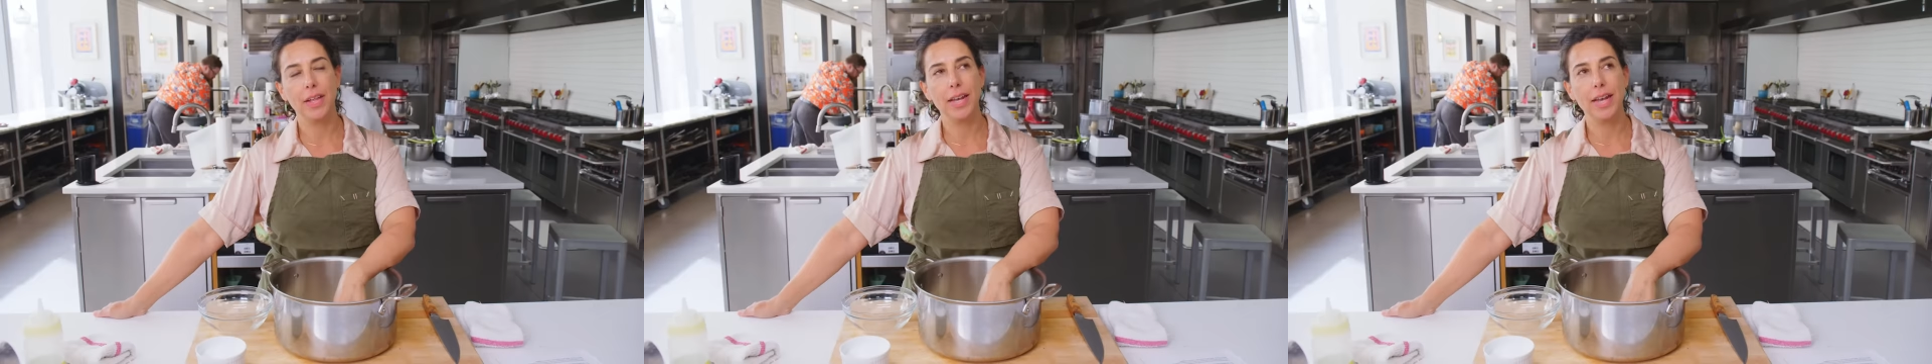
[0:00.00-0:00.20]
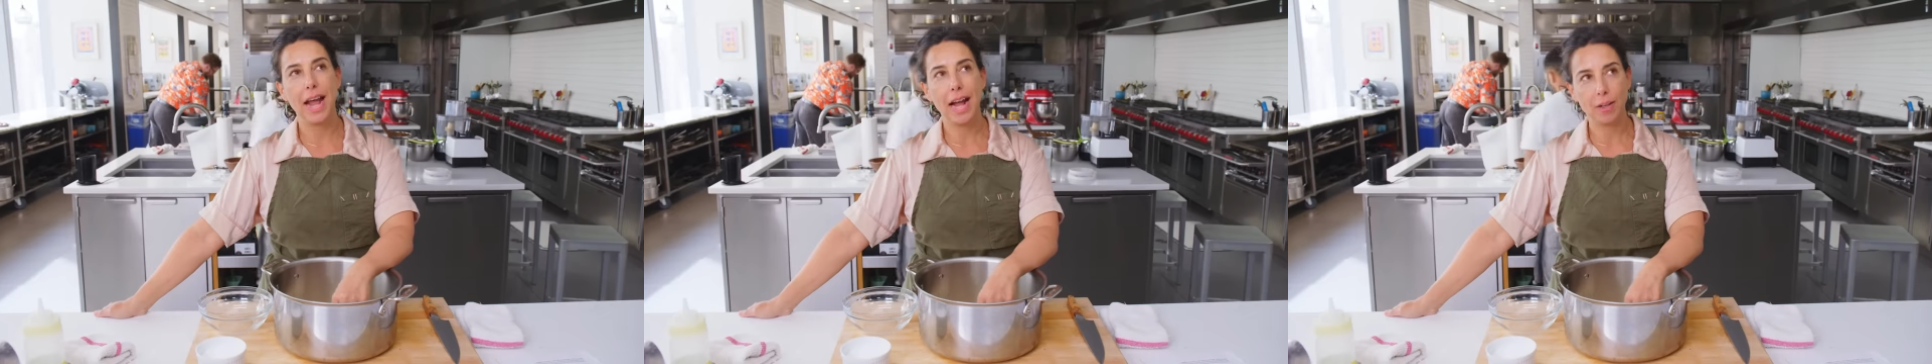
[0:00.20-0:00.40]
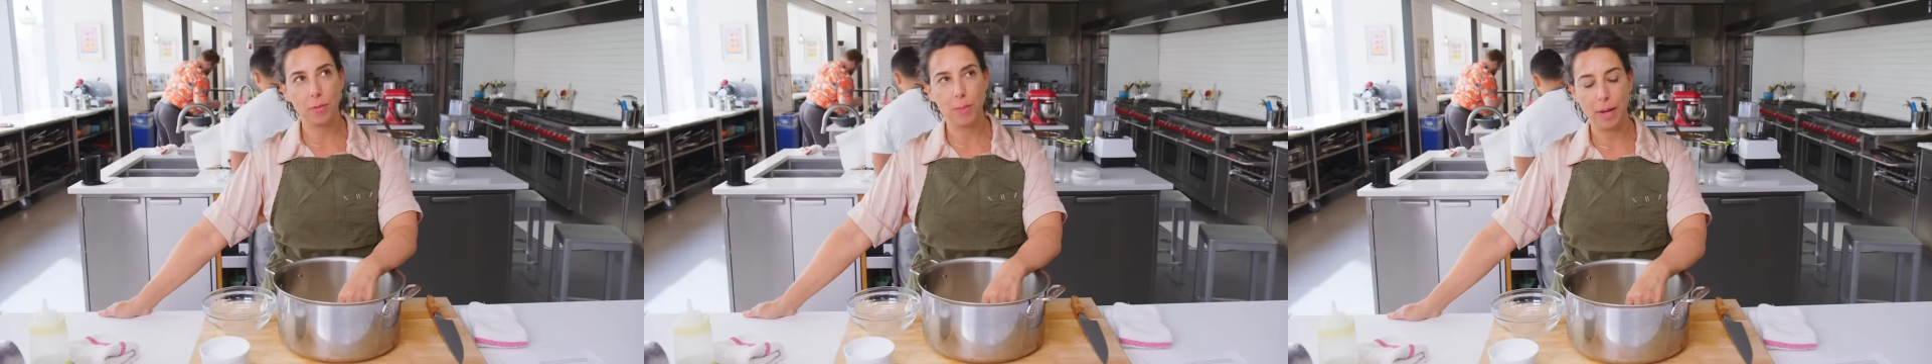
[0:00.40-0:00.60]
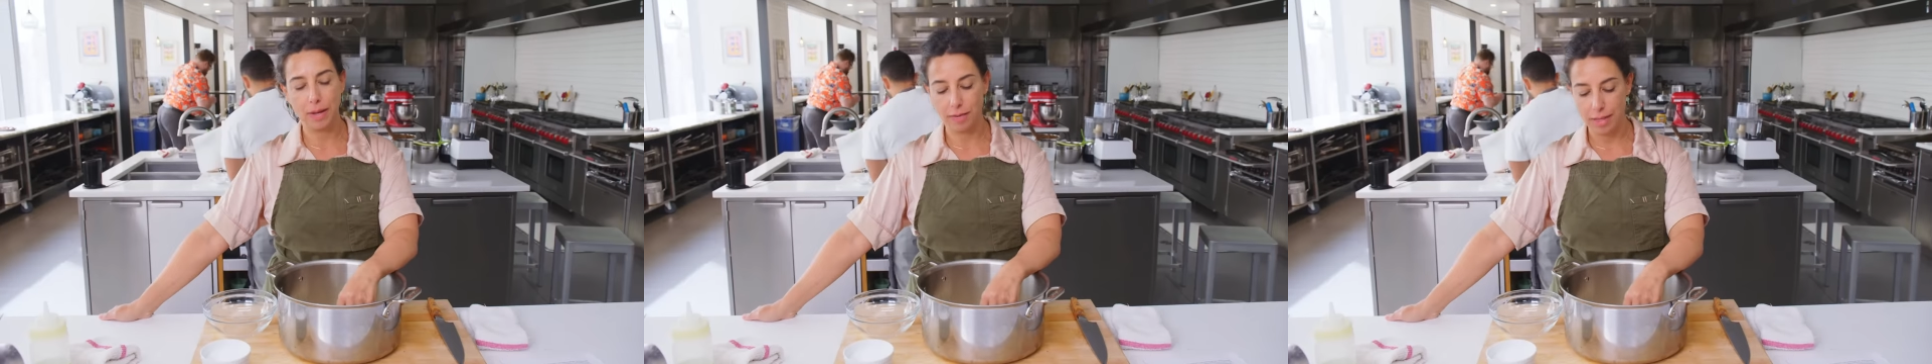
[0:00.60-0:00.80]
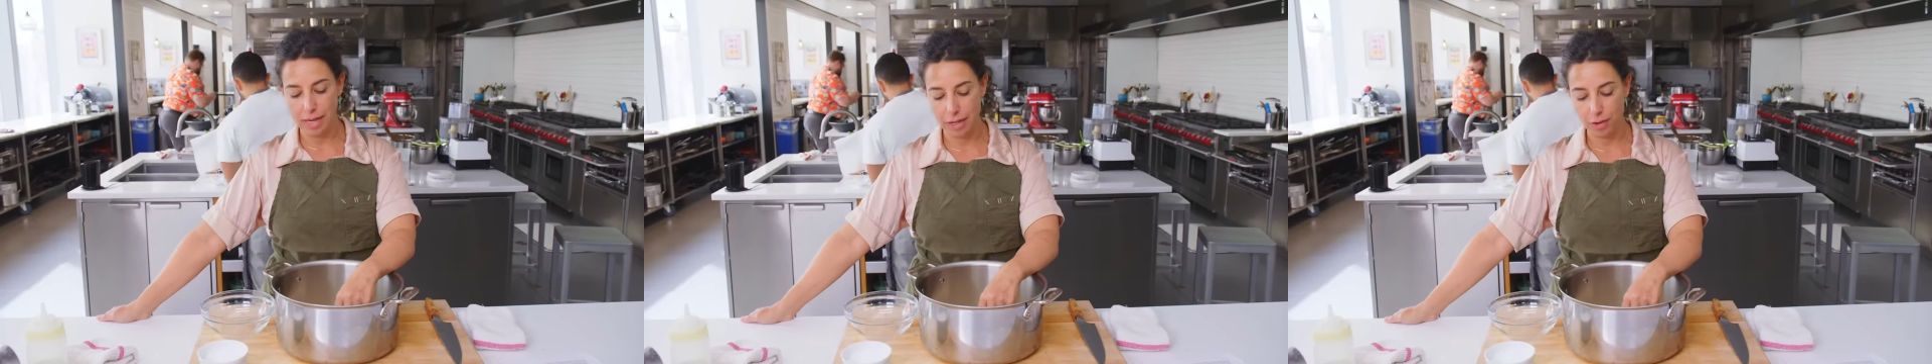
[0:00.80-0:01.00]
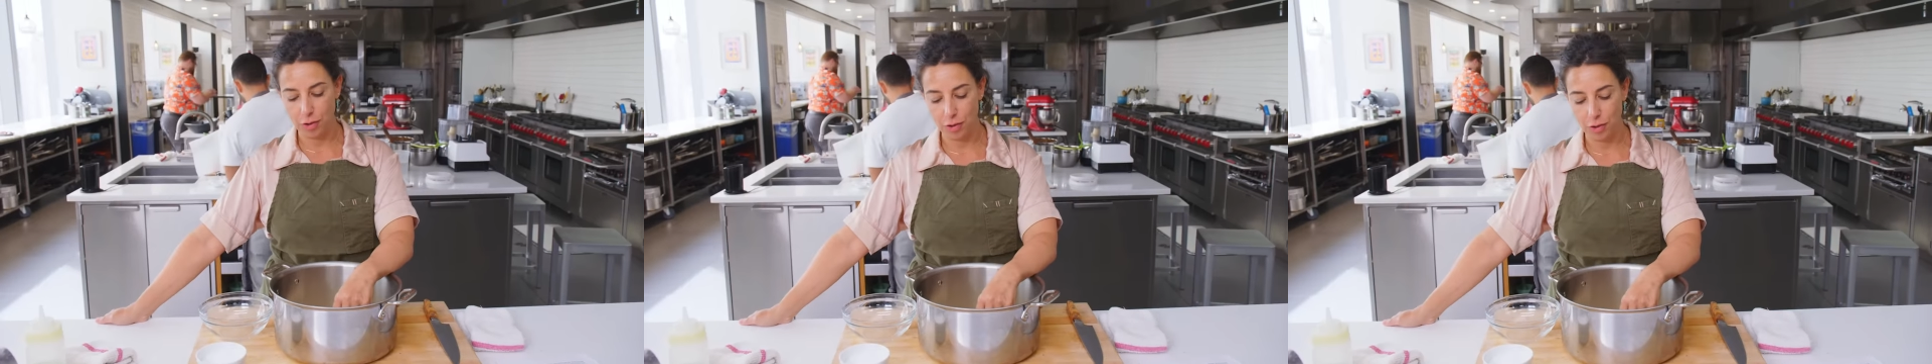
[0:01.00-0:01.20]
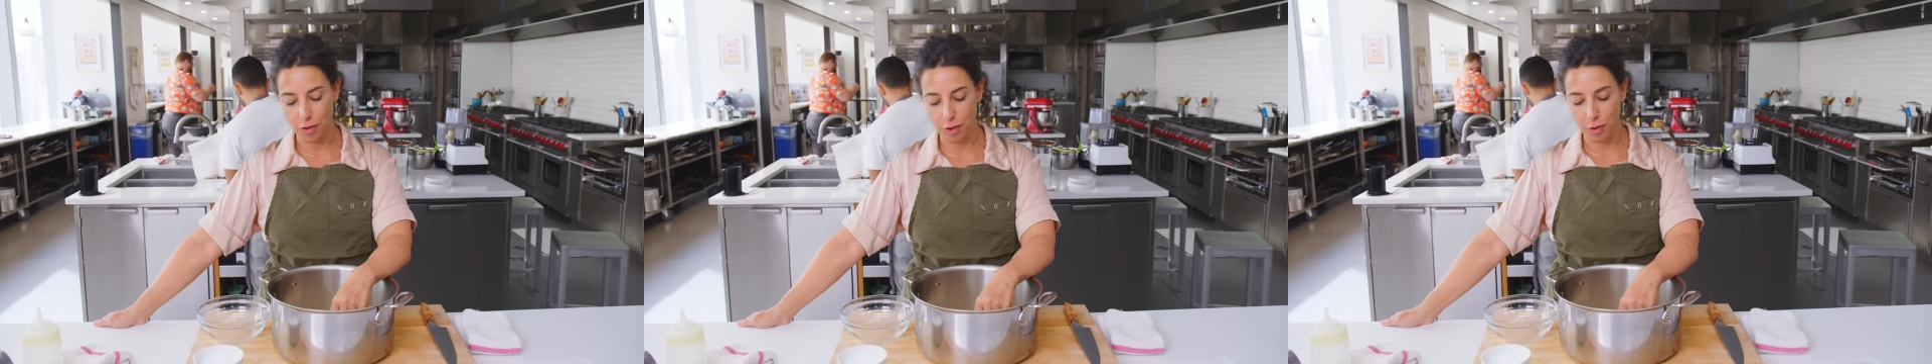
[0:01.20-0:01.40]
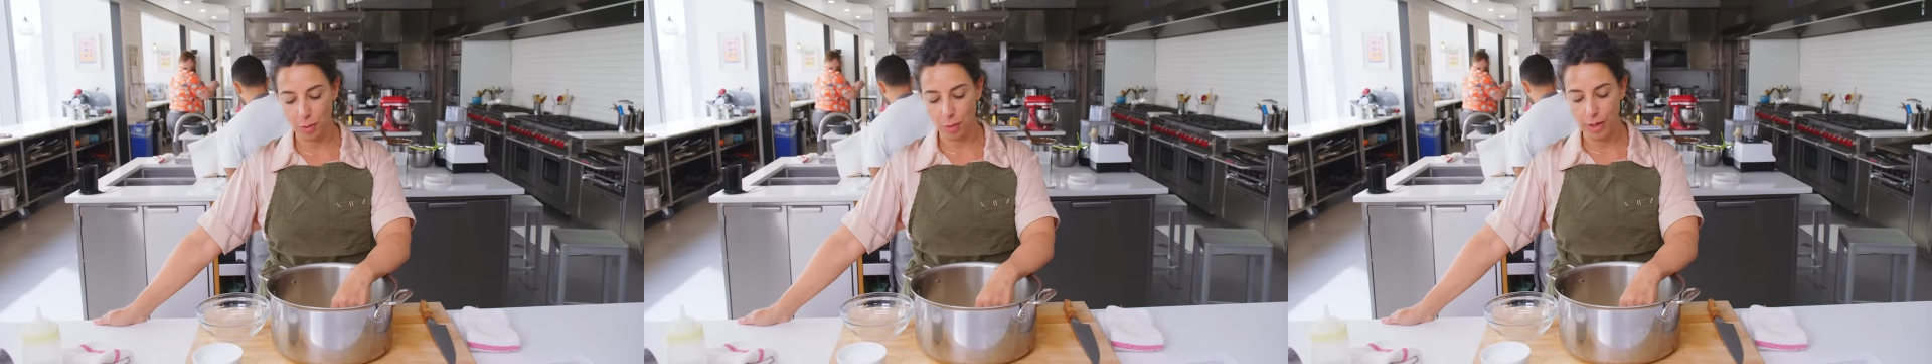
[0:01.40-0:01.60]
The next best thing to
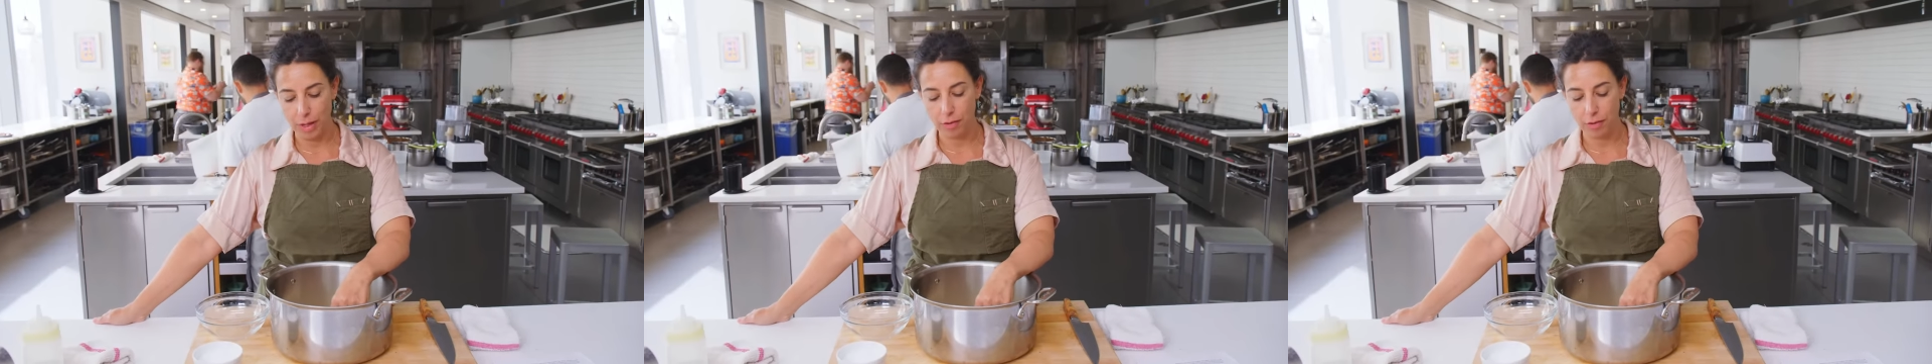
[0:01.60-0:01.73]
do